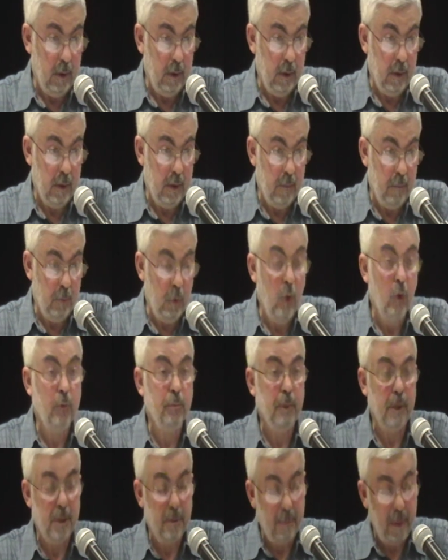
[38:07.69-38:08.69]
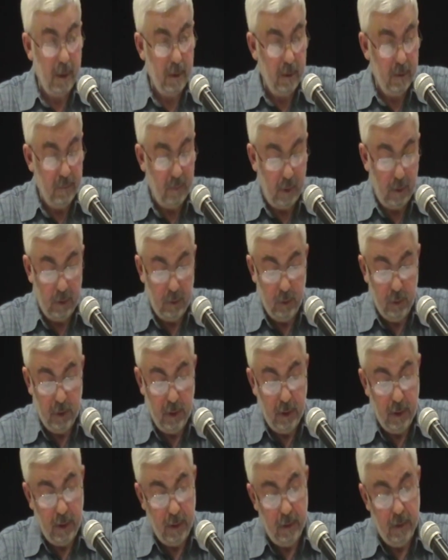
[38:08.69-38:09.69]
As a broad perspective, and
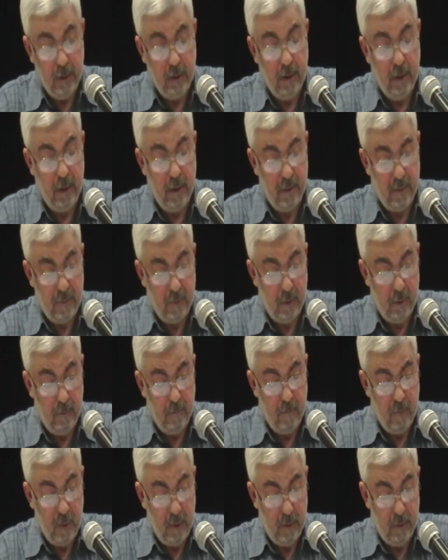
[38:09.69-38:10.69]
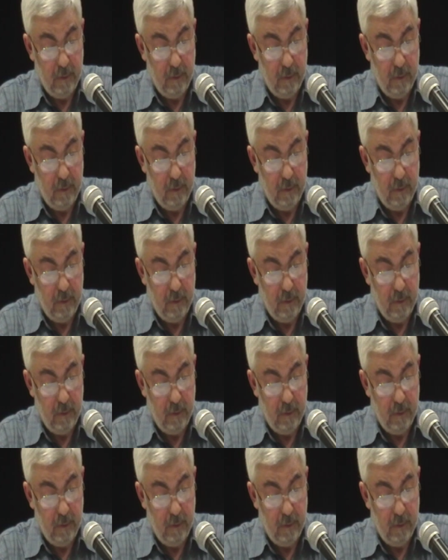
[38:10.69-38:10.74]
looking at it as from